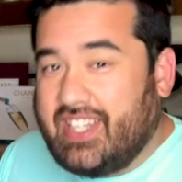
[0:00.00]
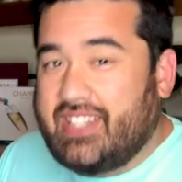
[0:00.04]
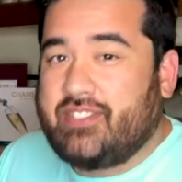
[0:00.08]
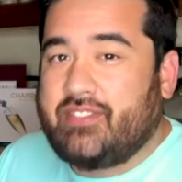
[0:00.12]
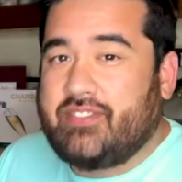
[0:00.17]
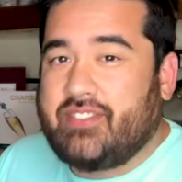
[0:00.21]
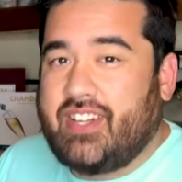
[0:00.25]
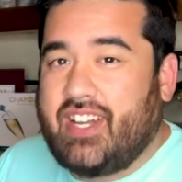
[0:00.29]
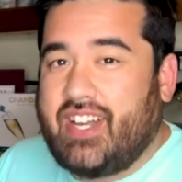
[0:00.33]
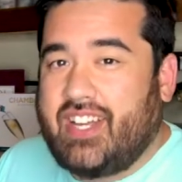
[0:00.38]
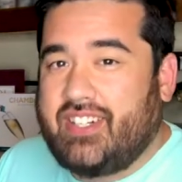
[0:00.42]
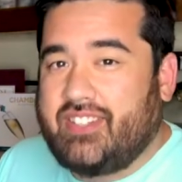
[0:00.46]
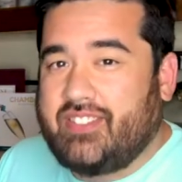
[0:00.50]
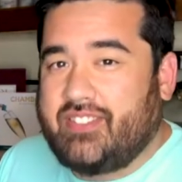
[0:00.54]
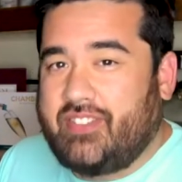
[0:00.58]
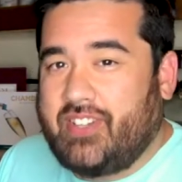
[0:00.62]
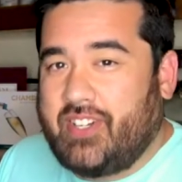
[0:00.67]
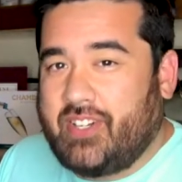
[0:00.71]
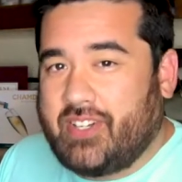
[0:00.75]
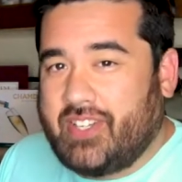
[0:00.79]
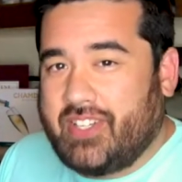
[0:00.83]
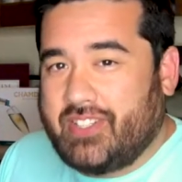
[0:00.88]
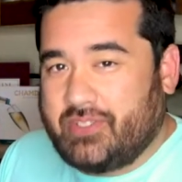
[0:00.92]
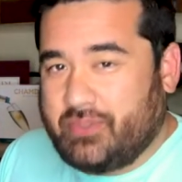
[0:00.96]
a varietal
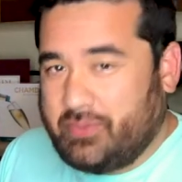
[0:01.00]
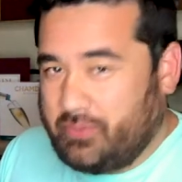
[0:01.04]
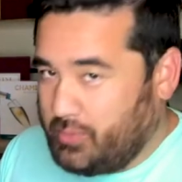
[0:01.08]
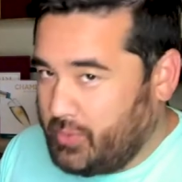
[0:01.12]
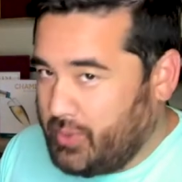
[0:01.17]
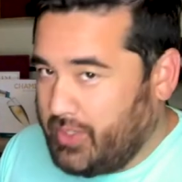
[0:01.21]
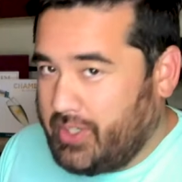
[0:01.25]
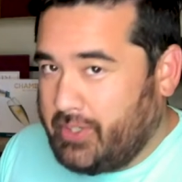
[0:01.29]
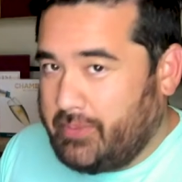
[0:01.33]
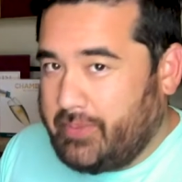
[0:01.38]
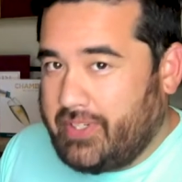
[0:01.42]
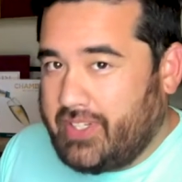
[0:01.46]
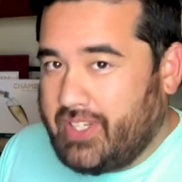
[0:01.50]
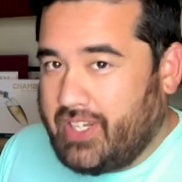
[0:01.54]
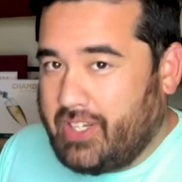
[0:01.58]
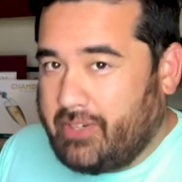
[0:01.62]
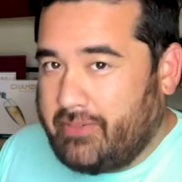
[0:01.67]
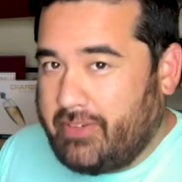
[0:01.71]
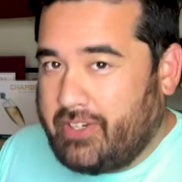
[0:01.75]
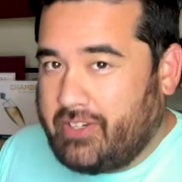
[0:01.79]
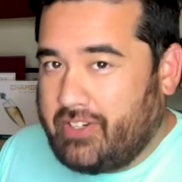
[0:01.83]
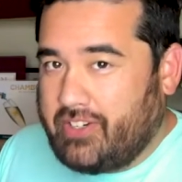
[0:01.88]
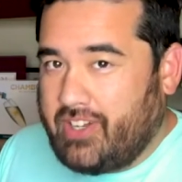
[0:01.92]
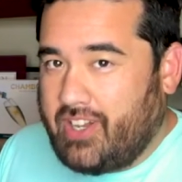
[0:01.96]
focus, and we're going to be talking
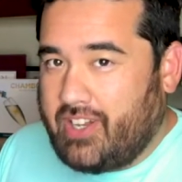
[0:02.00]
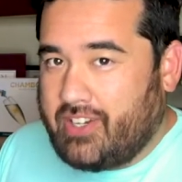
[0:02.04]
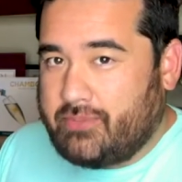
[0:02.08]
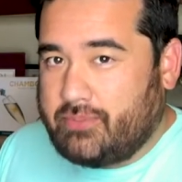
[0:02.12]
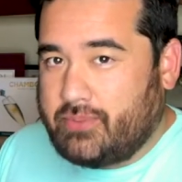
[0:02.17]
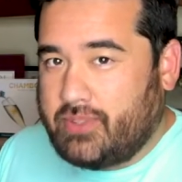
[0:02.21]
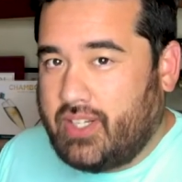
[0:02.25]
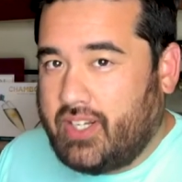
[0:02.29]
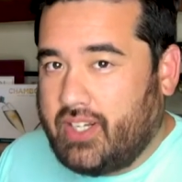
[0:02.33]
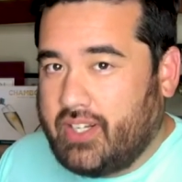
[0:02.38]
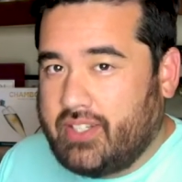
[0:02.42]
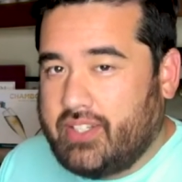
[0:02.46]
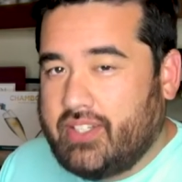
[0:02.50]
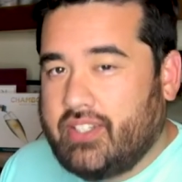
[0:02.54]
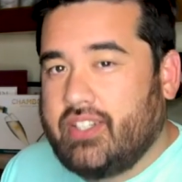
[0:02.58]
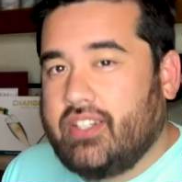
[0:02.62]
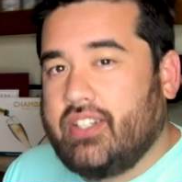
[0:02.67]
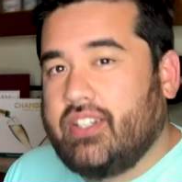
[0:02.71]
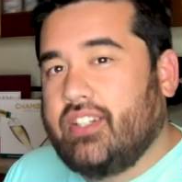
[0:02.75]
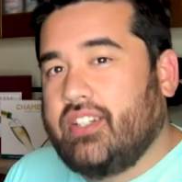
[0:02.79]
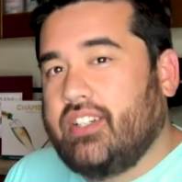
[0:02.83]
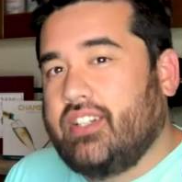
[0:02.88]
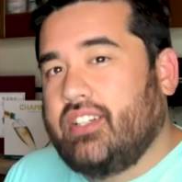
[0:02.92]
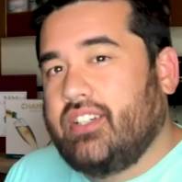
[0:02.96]
about Grenache Blanc.
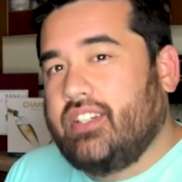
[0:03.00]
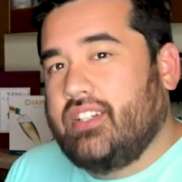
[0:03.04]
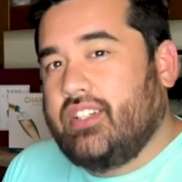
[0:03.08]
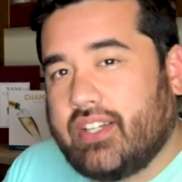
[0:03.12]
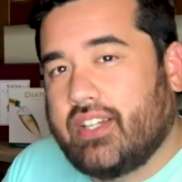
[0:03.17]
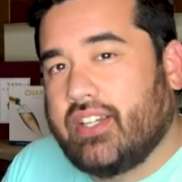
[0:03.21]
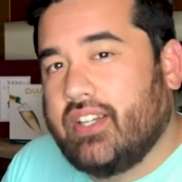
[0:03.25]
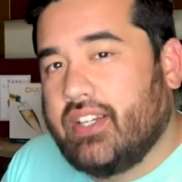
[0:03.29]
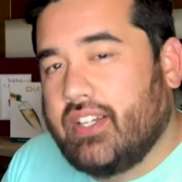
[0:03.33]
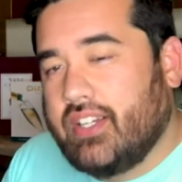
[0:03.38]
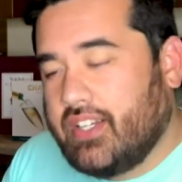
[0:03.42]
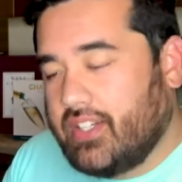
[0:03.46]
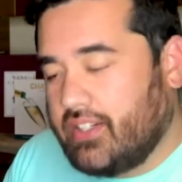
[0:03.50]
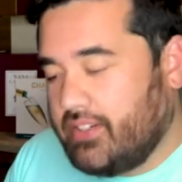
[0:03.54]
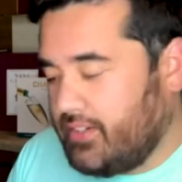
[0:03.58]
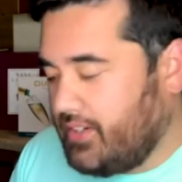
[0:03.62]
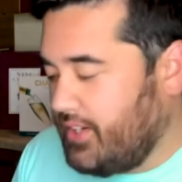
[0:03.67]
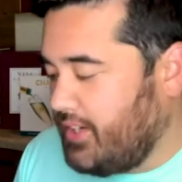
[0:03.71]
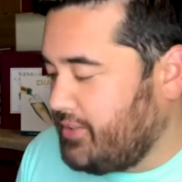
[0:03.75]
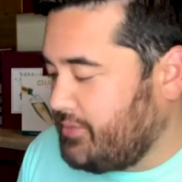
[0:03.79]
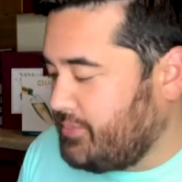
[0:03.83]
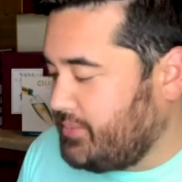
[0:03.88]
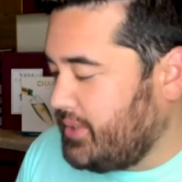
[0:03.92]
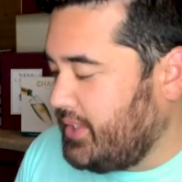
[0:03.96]

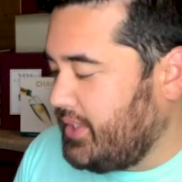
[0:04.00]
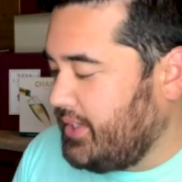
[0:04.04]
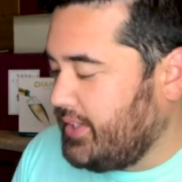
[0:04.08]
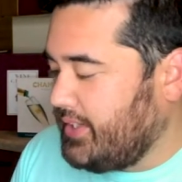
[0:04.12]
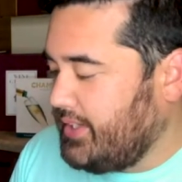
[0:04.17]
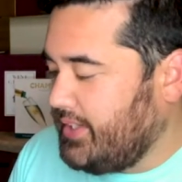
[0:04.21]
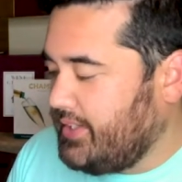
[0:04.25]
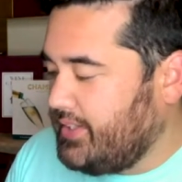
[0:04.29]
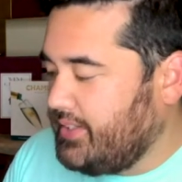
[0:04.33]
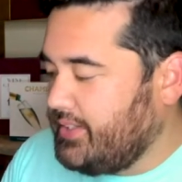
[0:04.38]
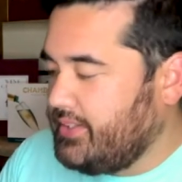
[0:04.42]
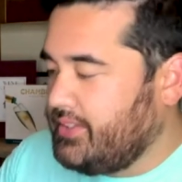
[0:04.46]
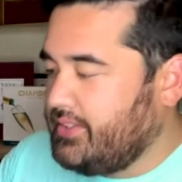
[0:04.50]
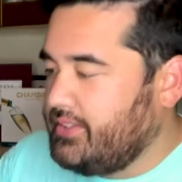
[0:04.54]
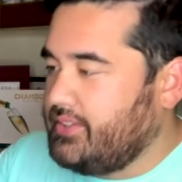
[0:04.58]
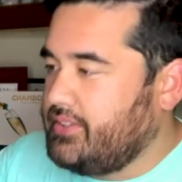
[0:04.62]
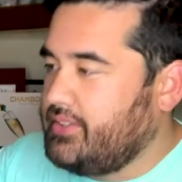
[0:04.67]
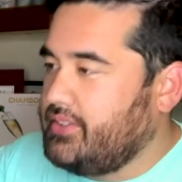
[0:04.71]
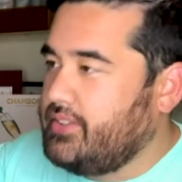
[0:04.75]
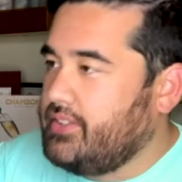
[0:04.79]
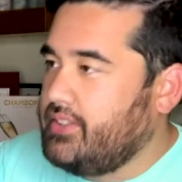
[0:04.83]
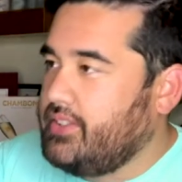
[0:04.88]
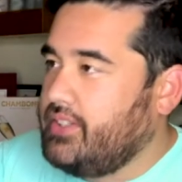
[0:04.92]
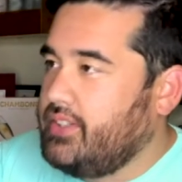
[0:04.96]
Grenache Blanc
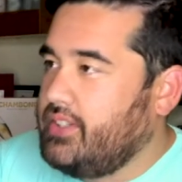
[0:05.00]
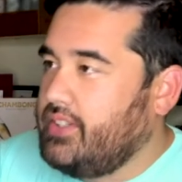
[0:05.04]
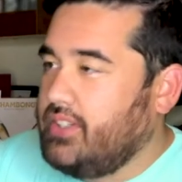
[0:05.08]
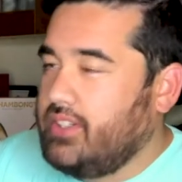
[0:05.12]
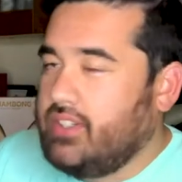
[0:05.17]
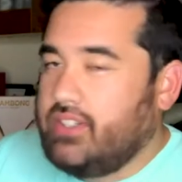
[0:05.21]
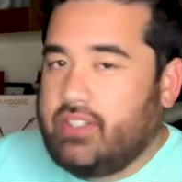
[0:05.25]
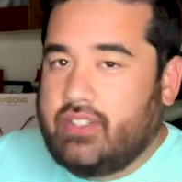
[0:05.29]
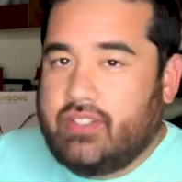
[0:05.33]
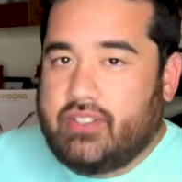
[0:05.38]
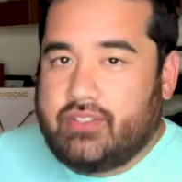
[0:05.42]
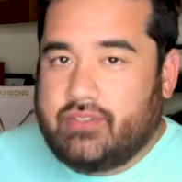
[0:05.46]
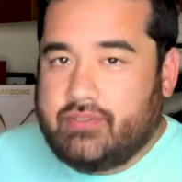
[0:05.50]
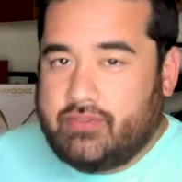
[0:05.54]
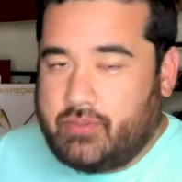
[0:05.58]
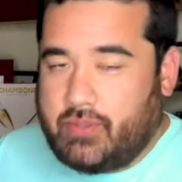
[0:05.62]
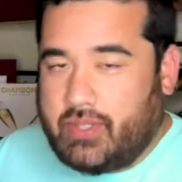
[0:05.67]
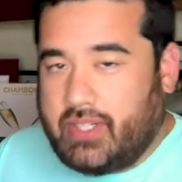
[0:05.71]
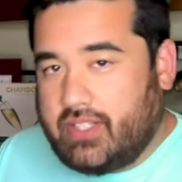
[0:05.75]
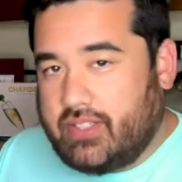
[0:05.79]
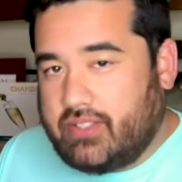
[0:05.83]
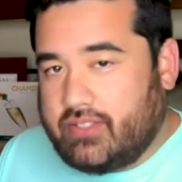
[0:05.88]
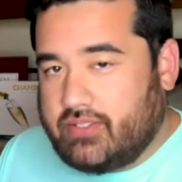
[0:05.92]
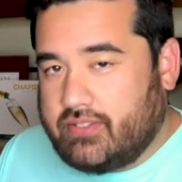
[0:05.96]
is,
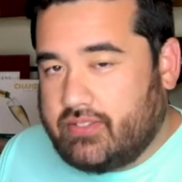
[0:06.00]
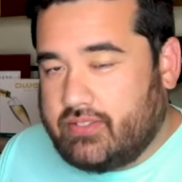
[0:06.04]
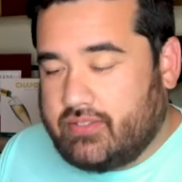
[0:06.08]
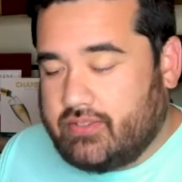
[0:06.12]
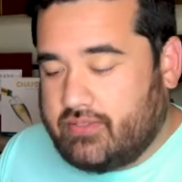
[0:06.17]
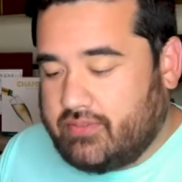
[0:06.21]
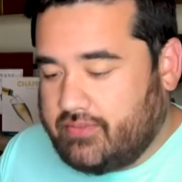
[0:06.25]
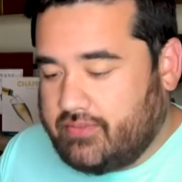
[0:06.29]
well,